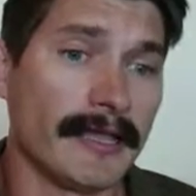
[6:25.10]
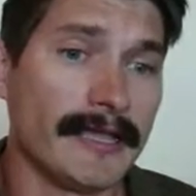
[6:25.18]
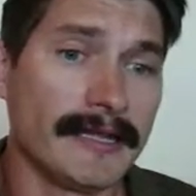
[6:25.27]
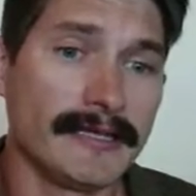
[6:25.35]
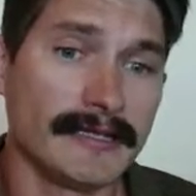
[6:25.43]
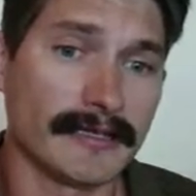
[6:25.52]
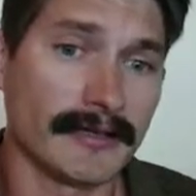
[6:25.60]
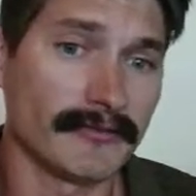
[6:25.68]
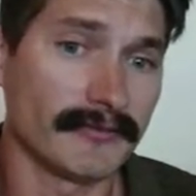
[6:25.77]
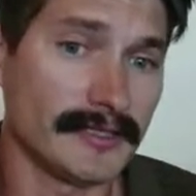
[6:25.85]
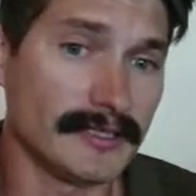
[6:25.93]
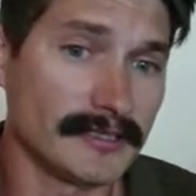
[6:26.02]
Any
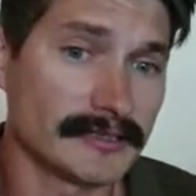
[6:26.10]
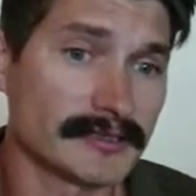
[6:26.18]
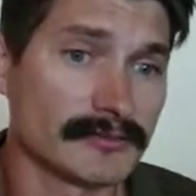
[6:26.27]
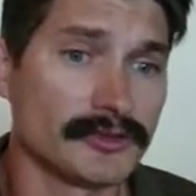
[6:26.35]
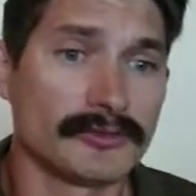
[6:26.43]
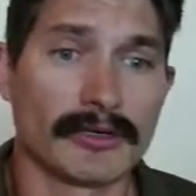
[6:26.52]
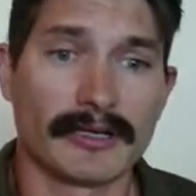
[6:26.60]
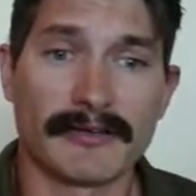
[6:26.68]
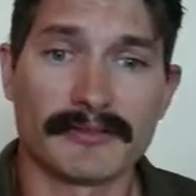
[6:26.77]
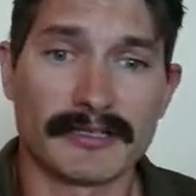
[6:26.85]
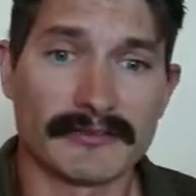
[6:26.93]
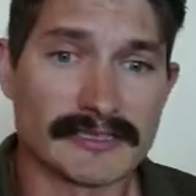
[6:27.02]
of these, you don't
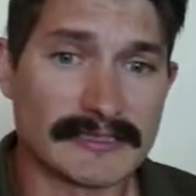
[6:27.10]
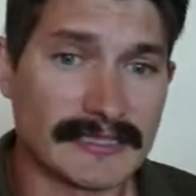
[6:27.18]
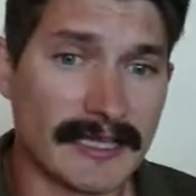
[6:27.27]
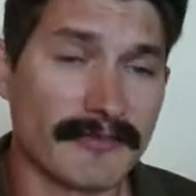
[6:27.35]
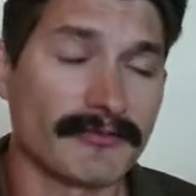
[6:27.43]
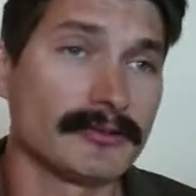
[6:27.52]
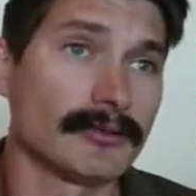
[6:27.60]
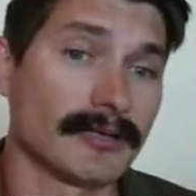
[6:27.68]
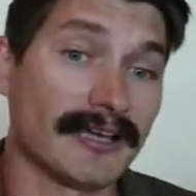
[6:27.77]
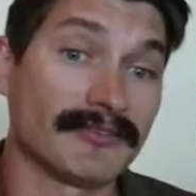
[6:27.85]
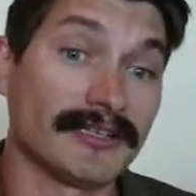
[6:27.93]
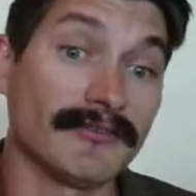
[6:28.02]
have enough staff, you
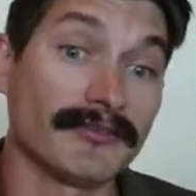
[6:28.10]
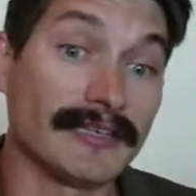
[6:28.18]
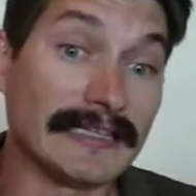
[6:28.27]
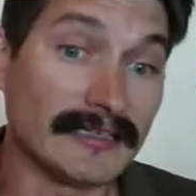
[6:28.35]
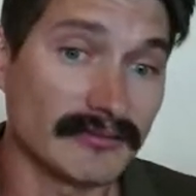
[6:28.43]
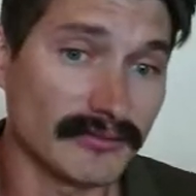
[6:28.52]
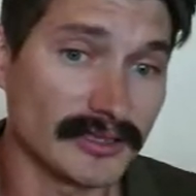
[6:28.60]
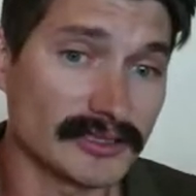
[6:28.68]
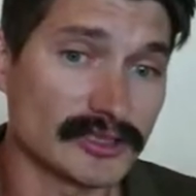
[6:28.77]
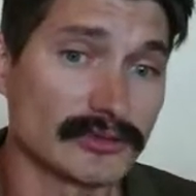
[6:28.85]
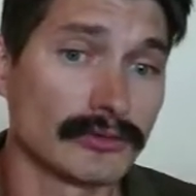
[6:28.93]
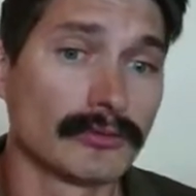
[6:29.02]
don't have enough
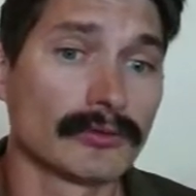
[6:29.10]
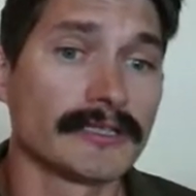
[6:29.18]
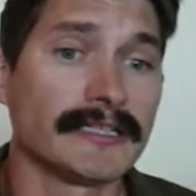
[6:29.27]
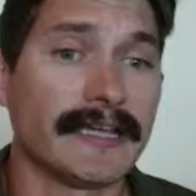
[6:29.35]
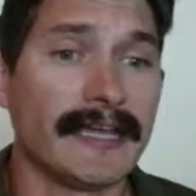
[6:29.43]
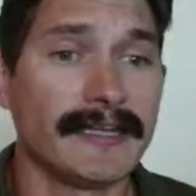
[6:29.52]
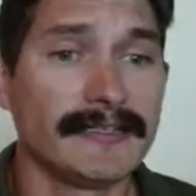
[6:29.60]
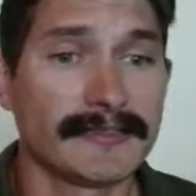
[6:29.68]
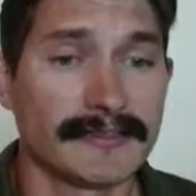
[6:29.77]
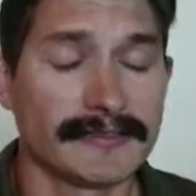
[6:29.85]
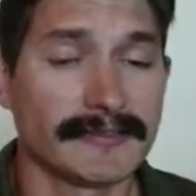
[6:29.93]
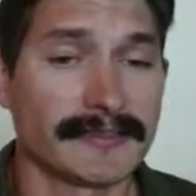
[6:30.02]
inventory,
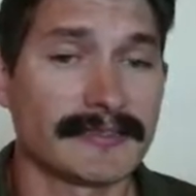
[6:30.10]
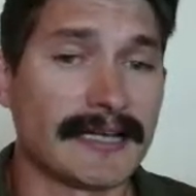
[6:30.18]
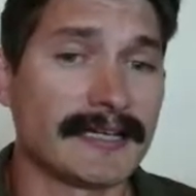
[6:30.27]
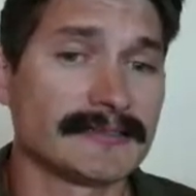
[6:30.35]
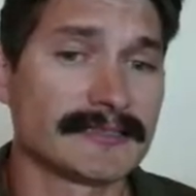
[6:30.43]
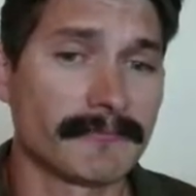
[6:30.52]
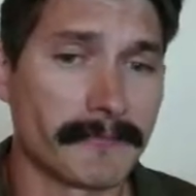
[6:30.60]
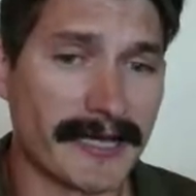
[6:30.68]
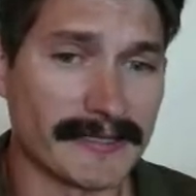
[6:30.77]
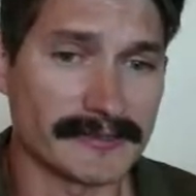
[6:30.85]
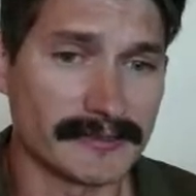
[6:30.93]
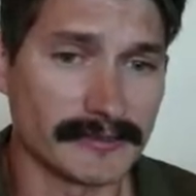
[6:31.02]
anything like that, it's
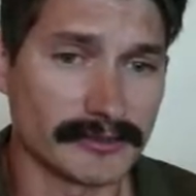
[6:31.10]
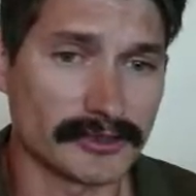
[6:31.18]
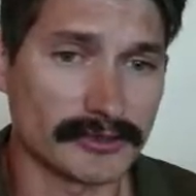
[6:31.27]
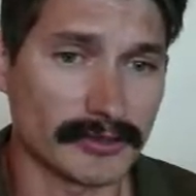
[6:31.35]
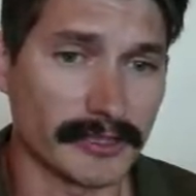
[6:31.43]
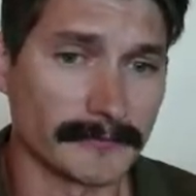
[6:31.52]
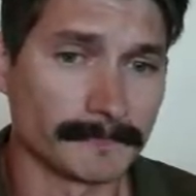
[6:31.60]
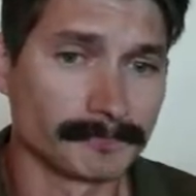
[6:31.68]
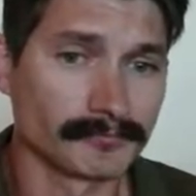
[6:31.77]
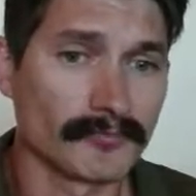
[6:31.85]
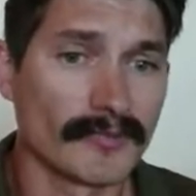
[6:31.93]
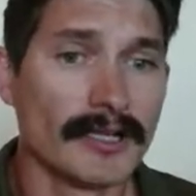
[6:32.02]
capacity constraint.
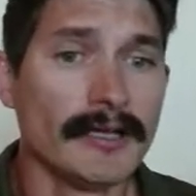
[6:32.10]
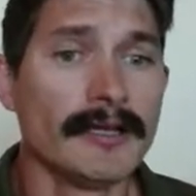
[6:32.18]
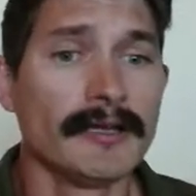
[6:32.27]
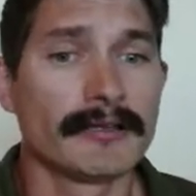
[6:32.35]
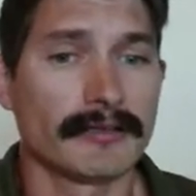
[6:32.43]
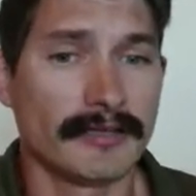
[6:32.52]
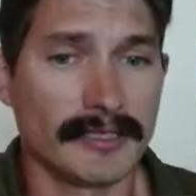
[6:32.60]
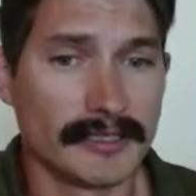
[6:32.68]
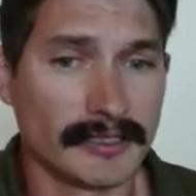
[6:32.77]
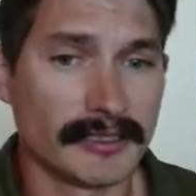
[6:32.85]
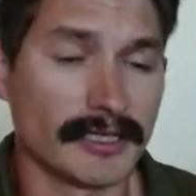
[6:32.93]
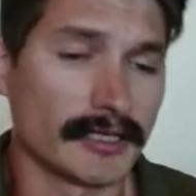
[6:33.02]

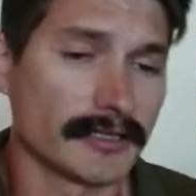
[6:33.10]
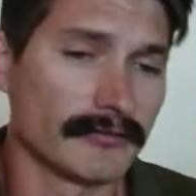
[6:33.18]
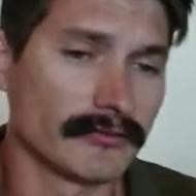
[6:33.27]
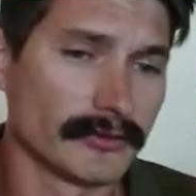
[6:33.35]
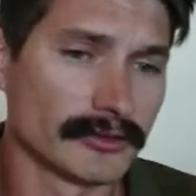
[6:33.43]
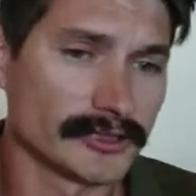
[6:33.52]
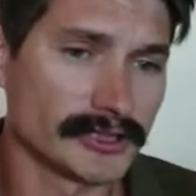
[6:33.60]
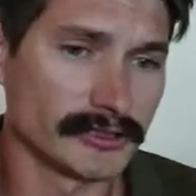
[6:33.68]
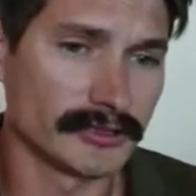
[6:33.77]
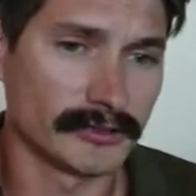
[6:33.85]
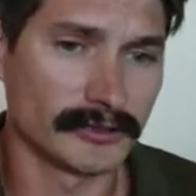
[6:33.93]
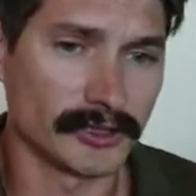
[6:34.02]
Then a
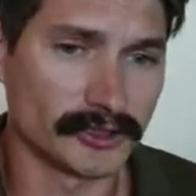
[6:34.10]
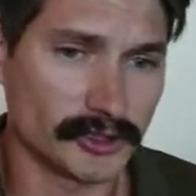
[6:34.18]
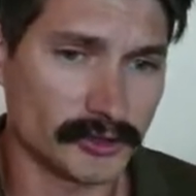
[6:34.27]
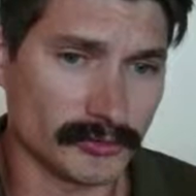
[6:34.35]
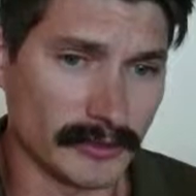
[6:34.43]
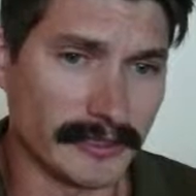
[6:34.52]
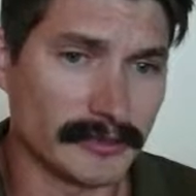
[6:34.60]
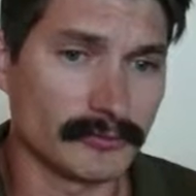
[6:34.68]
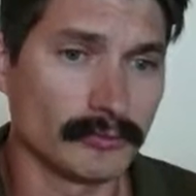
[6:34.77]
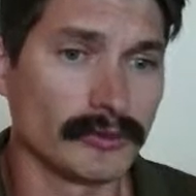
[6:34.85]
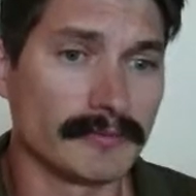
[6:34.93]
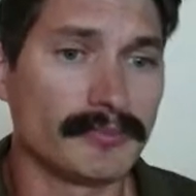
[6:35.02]
conversion constraint
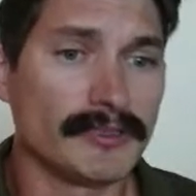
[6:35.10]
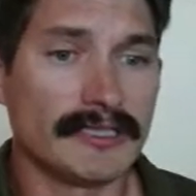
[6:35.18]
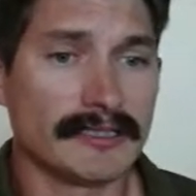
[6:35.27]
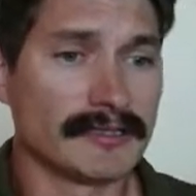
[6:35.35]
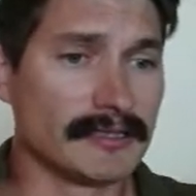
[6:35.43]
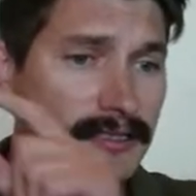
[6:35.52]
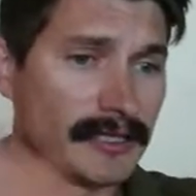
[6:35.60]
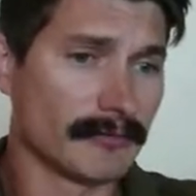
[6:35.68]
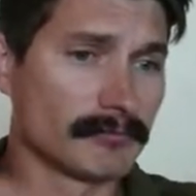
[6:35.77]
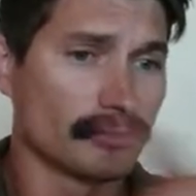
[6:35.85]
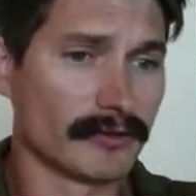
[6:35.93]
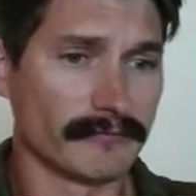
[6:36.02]
would be the
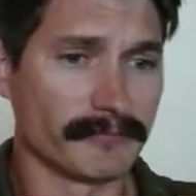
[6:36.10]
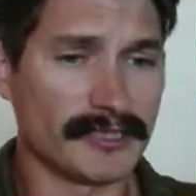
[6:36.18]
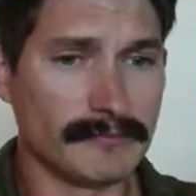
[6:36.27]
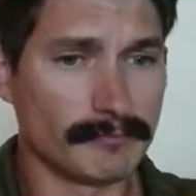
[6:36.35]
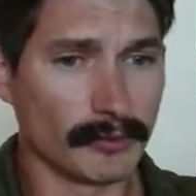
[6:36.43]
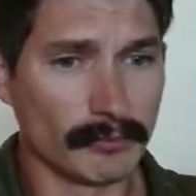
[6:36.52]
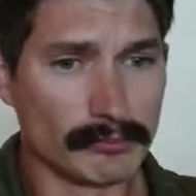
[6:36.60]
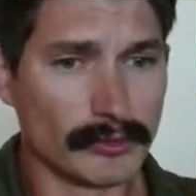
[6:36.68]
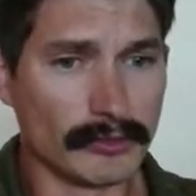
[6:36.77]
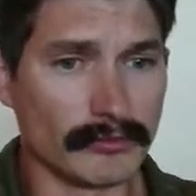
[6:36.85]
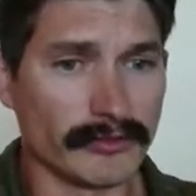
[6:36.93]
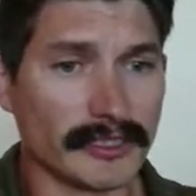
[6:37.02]
number of people
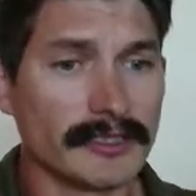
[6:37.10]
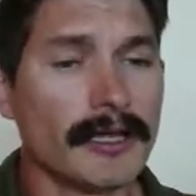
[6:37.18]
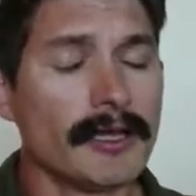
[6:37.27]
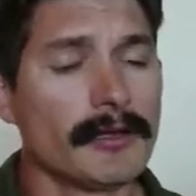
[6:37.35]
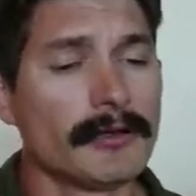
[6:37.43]
moving